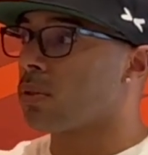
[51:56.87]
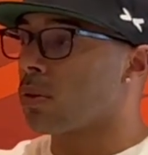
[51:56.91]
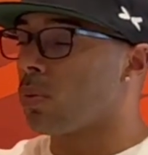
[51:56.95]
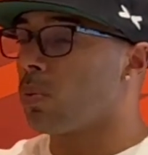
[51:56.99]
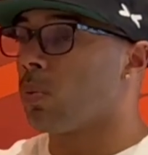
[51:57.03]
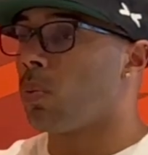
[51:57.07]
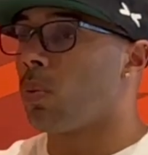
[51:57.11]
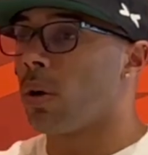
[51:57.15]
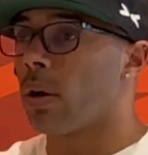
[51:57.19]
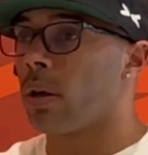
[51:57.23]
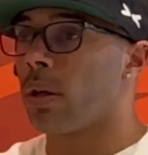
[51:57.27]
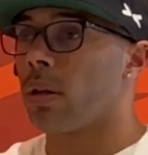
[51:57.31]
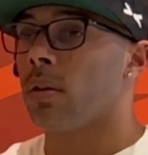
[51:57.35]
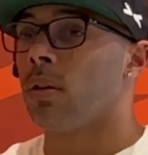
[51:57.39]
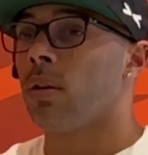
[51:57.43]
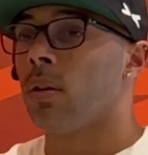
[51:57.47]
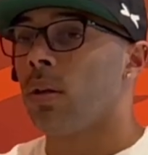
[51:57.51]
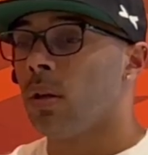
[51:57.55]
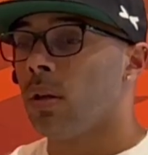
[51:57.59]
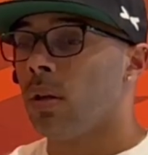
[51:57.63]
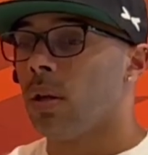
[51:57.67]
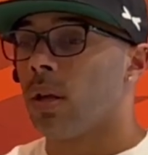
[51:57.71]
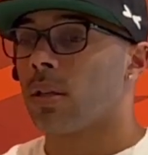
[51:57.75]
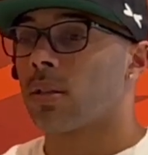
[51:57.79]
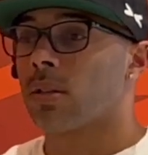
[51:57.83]
to what
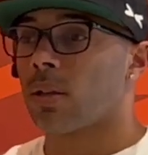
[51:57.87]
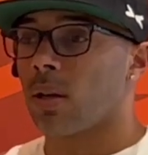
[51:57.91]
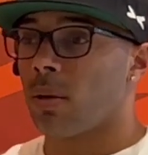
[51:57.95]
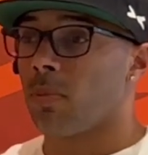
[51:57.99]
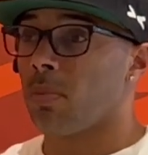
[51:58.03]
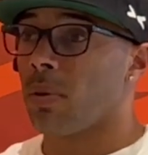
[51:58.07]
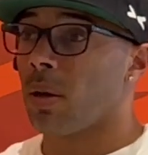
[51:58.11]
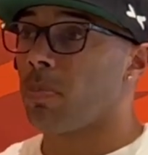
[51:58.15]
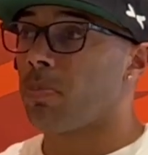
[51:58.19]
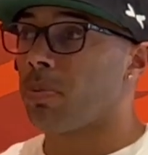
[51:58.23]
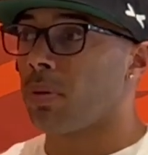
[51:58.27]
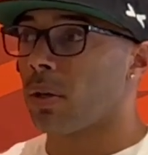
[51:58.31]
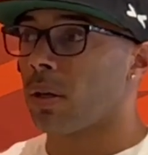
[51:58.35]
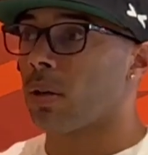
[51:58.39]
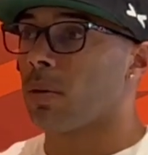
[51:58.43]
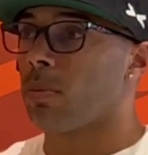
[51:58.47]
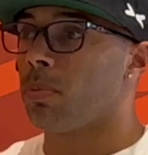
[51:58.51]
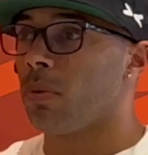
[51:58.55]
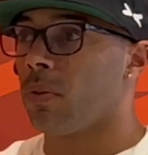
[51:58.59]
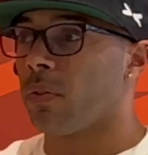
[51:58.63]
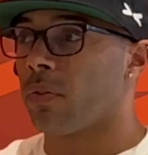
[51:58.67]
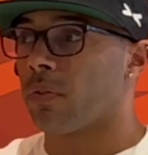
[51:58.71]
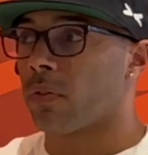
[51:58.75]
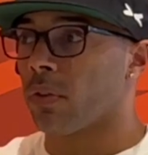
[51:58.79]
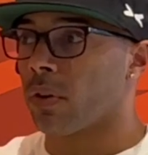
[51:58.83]
is gonna be
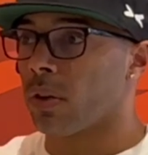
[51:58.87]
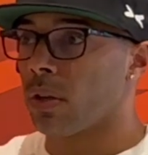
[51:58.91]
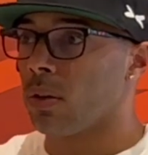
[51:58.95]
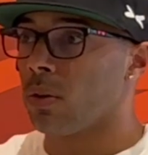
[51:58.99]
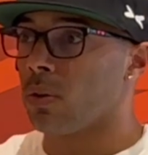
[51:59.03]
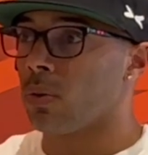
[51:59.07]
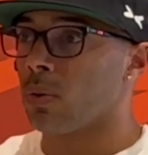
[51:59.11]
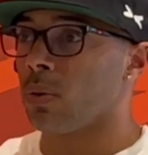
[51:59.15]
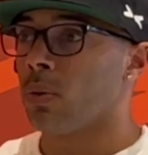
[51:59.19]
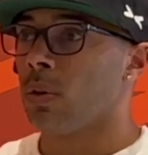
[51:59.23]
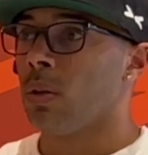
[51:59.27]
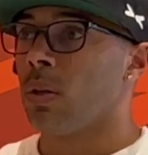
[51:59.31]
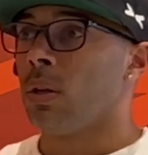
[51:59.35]
applicable for you.